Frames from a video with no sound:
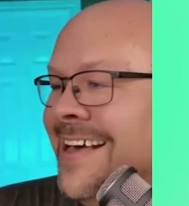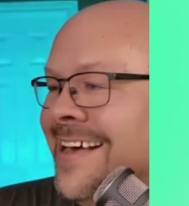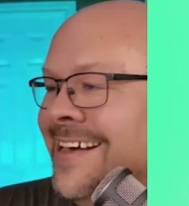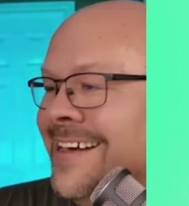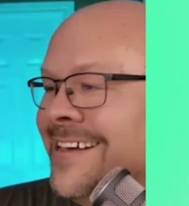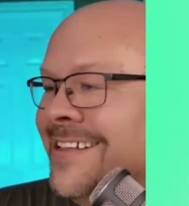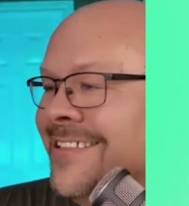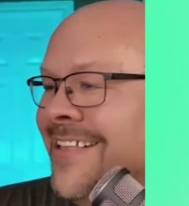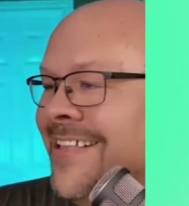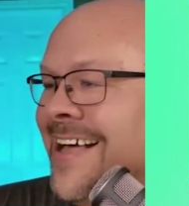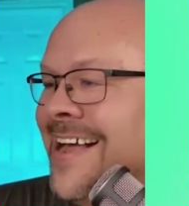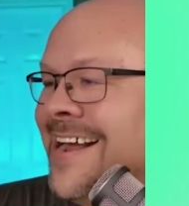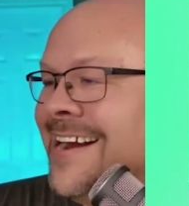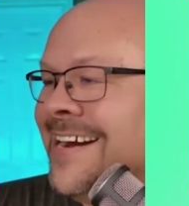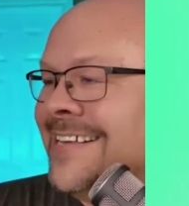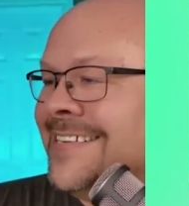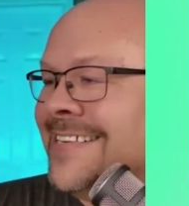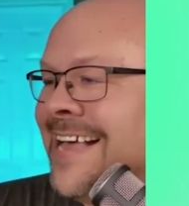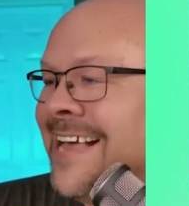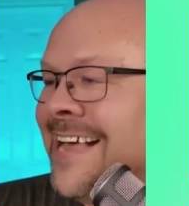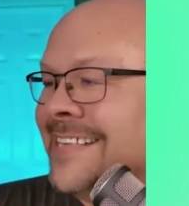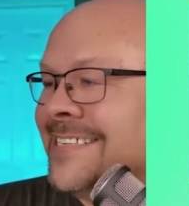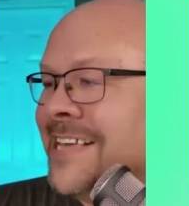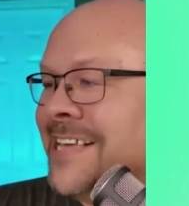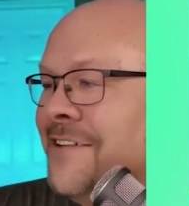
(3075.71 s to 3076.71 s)
A client
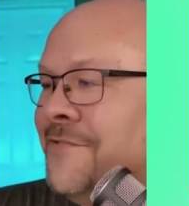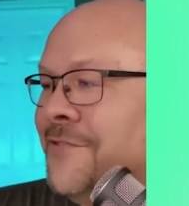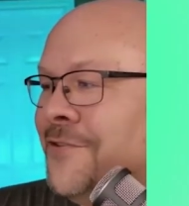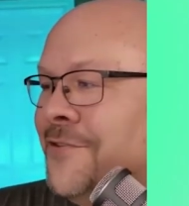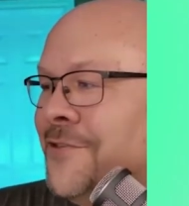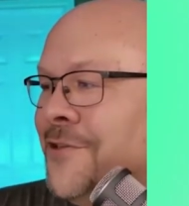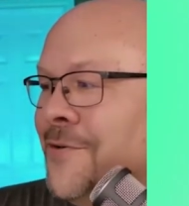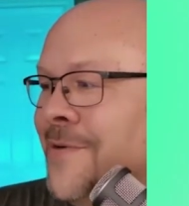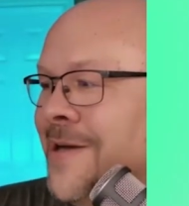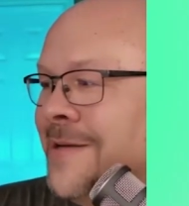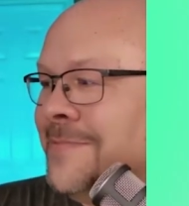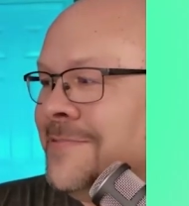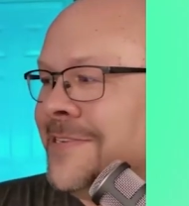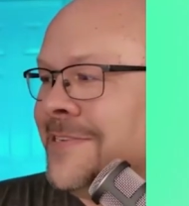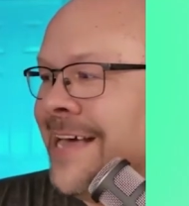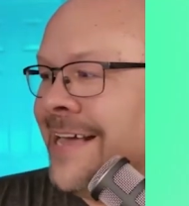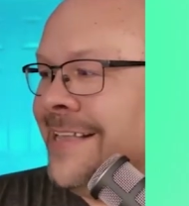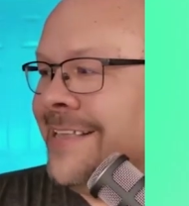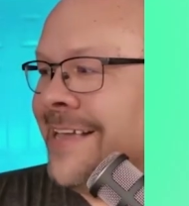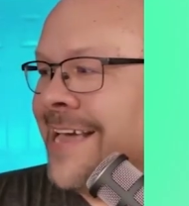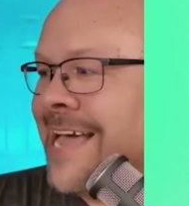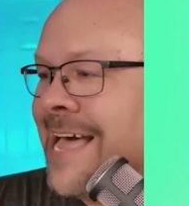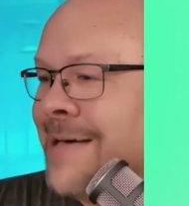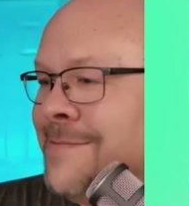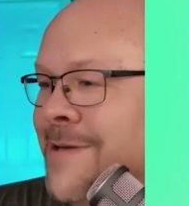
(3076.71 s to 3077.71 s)
is asking for their
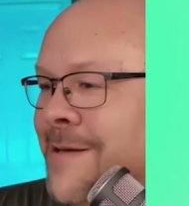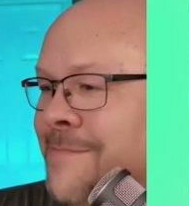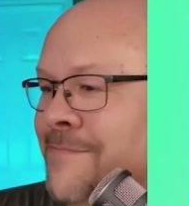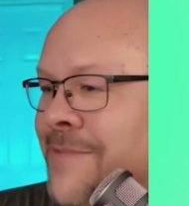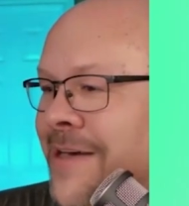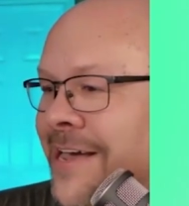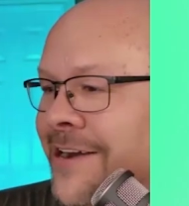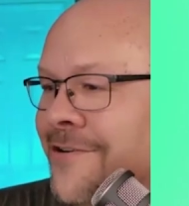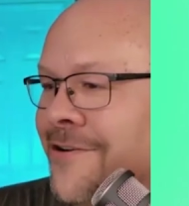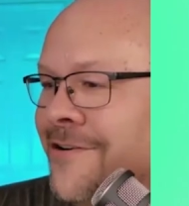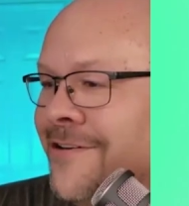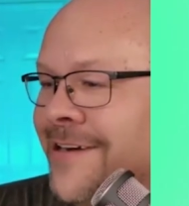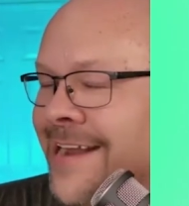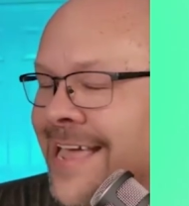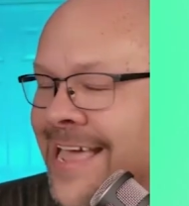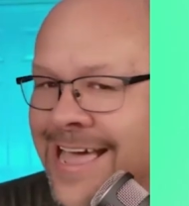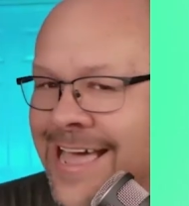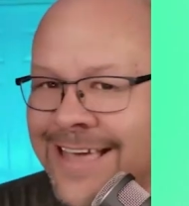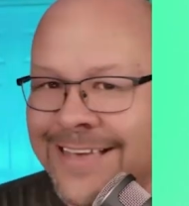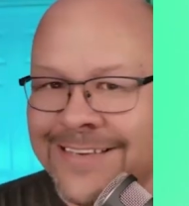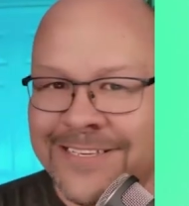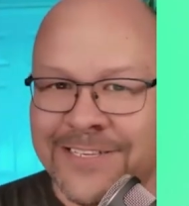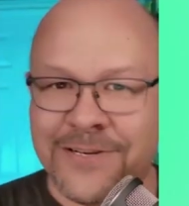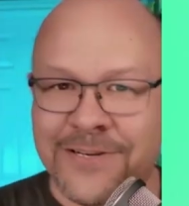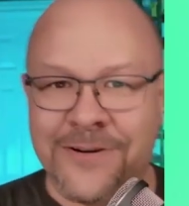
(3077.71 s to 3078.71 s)
website to come up better on
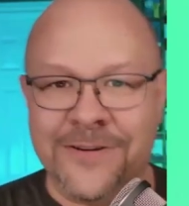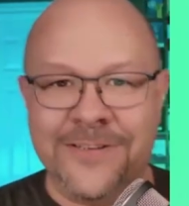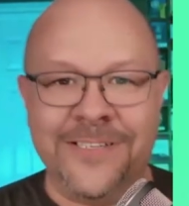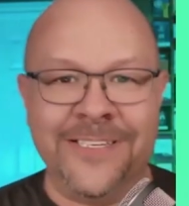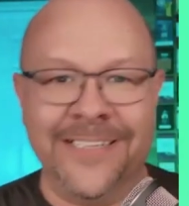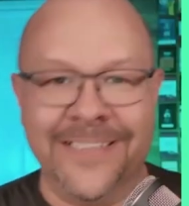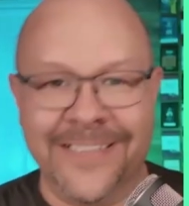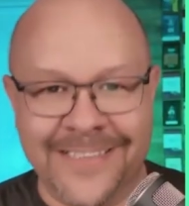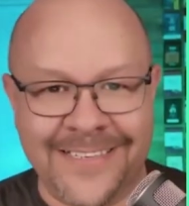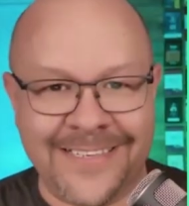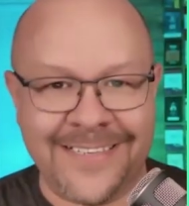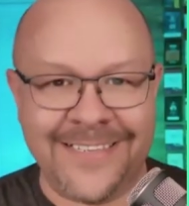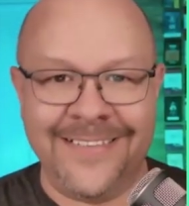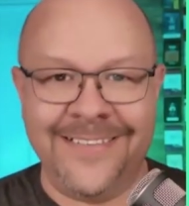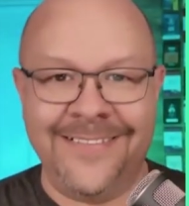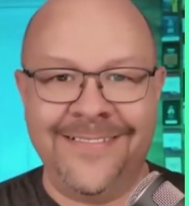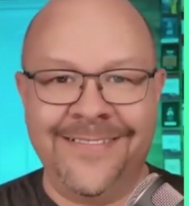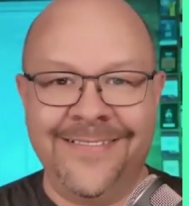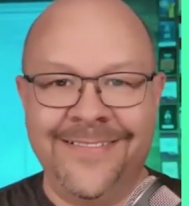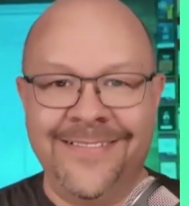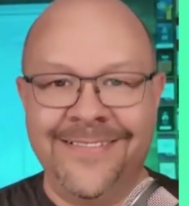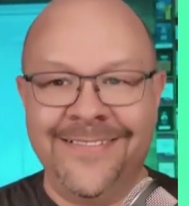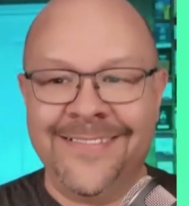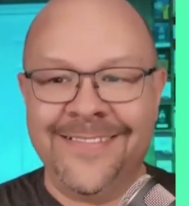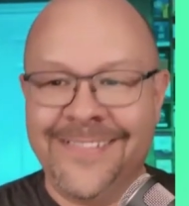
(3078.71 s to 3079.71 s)
AI searches.
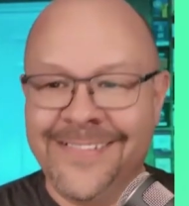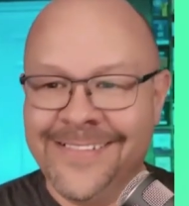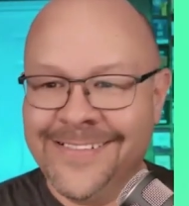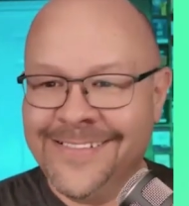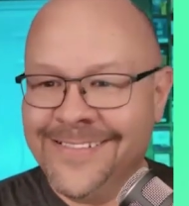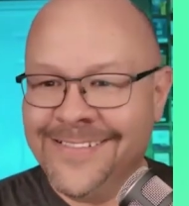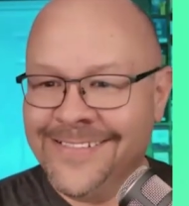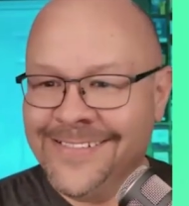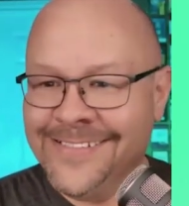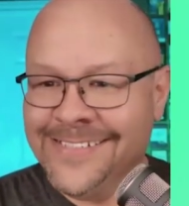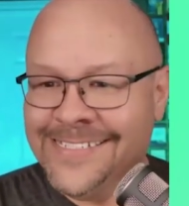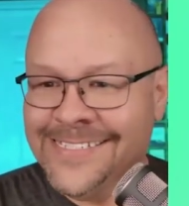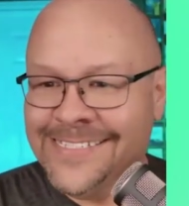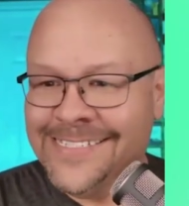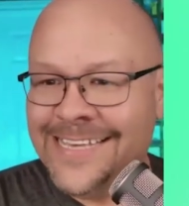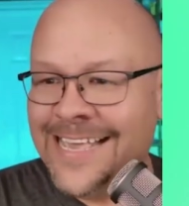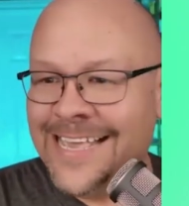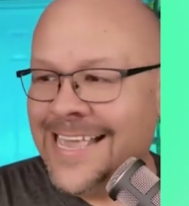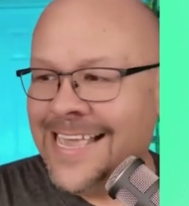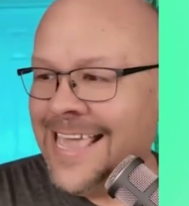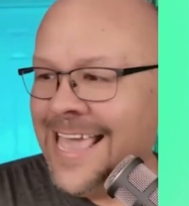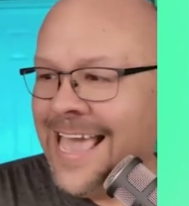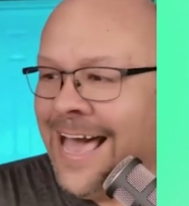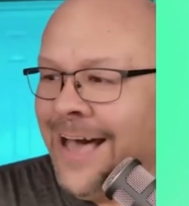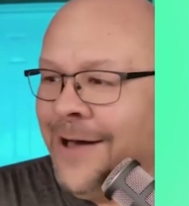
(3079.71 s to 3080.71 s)

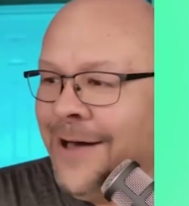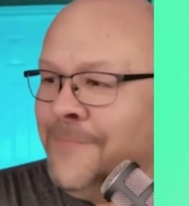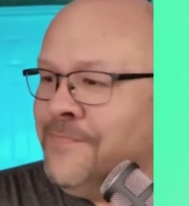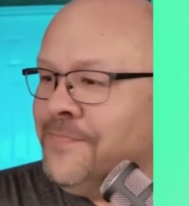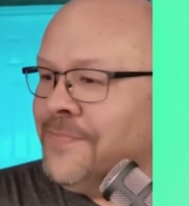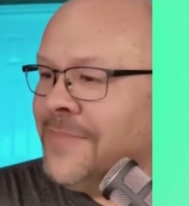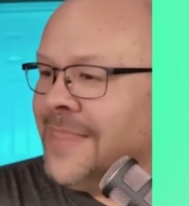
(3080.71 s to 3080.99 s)
Yeah.